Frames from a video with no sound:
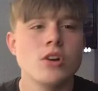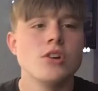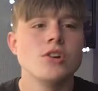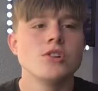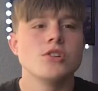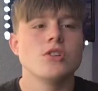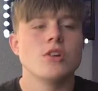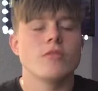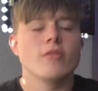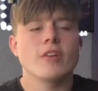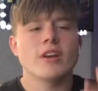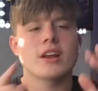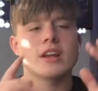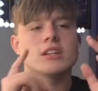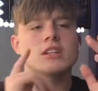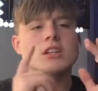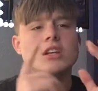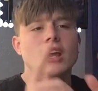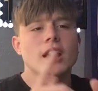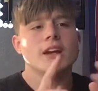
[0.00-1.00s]
Don't forget
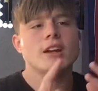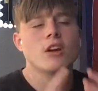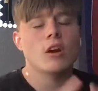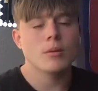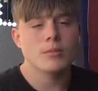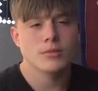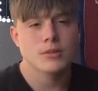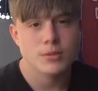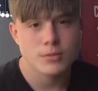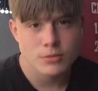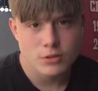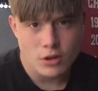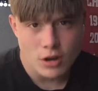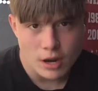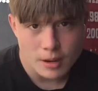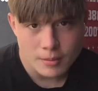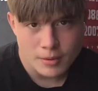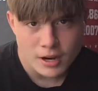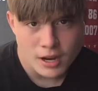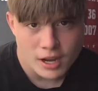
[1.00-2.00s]
to like, comment,
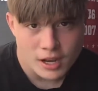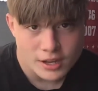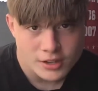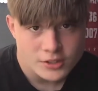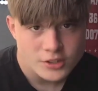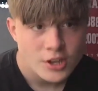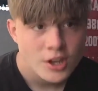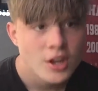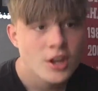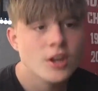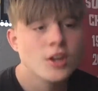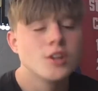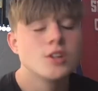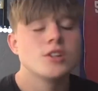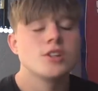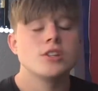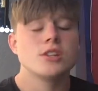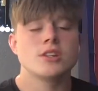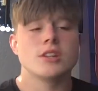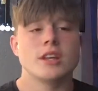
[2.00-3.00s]
subscribe guys.
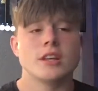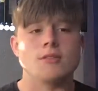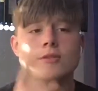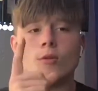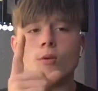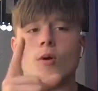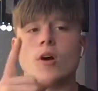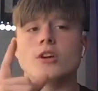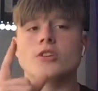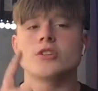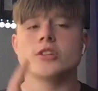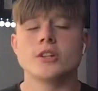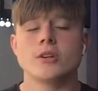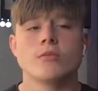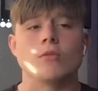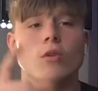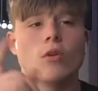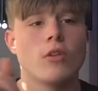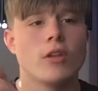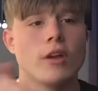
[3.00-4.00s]
Thanks for watching. Roll the